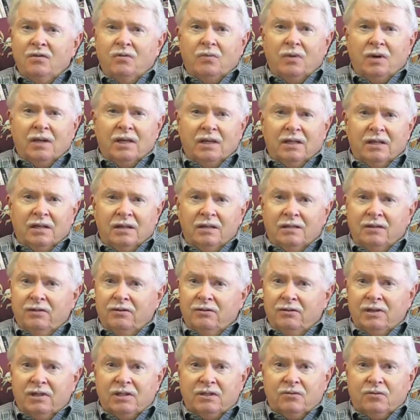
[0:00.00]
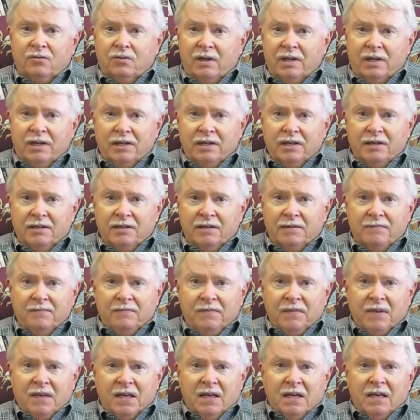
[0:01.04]
well into his 20s.
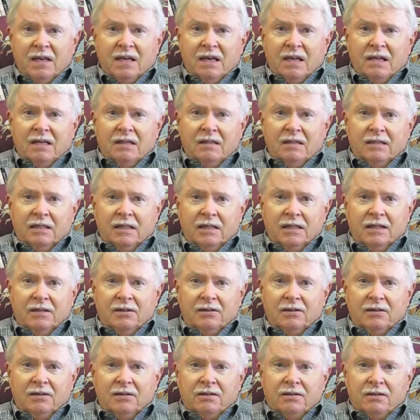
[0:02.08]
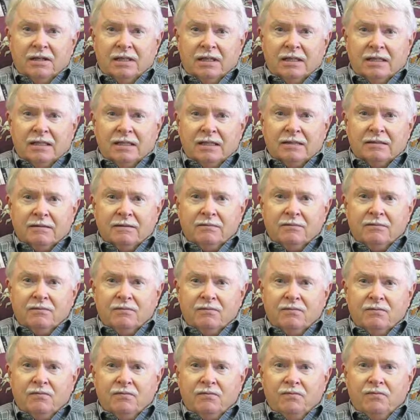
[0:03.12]
Later,
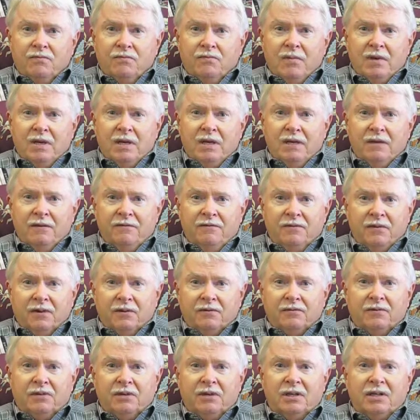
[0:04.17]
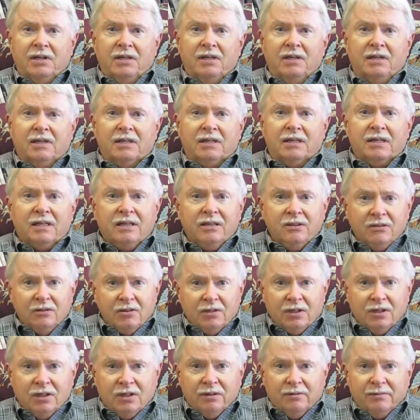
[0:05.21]
he felt very
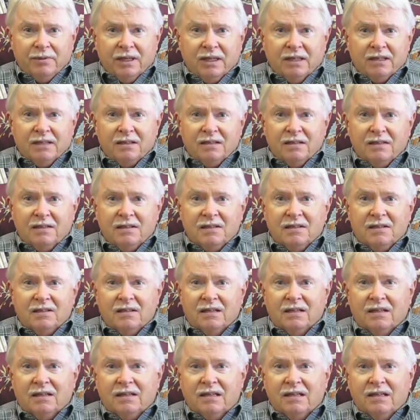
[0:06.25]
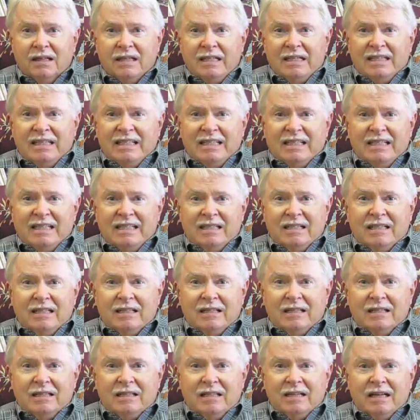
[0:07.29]
guilty about this
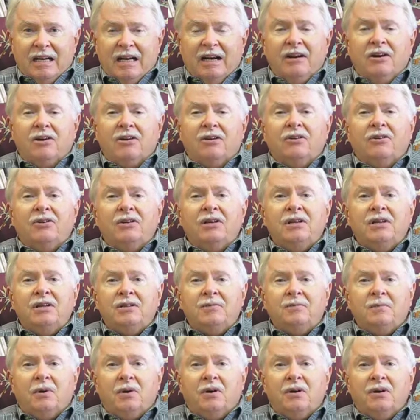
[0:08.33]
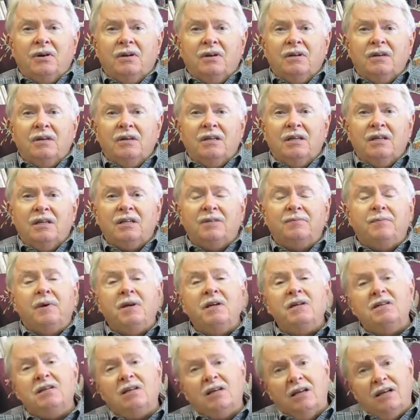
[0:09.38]
error on his part,
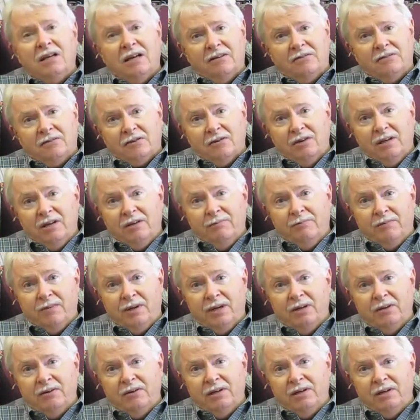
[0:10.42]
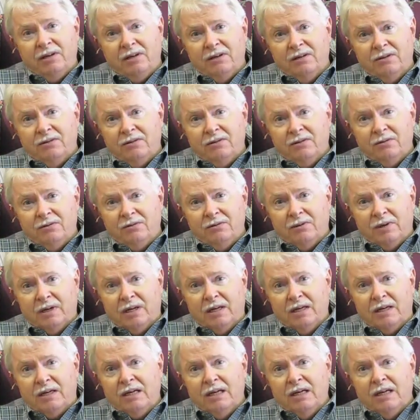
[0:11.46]
especially after he married into
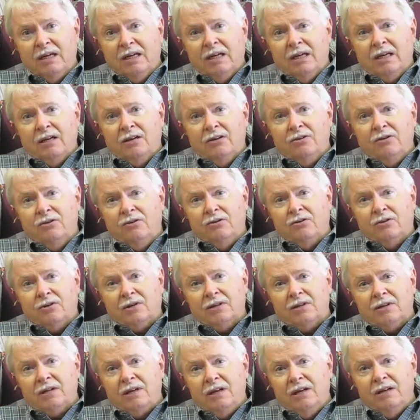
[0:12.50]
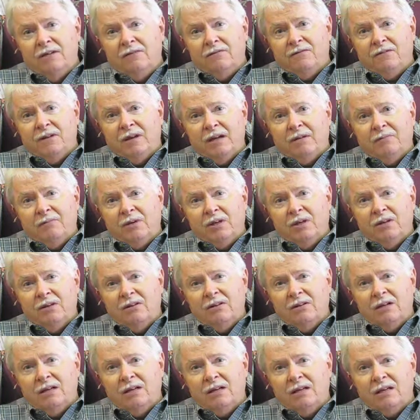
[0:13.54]
a New York State family
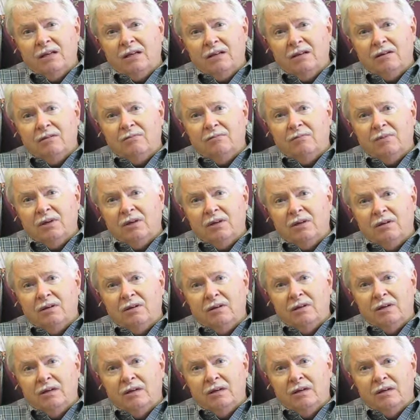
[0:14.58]
that had been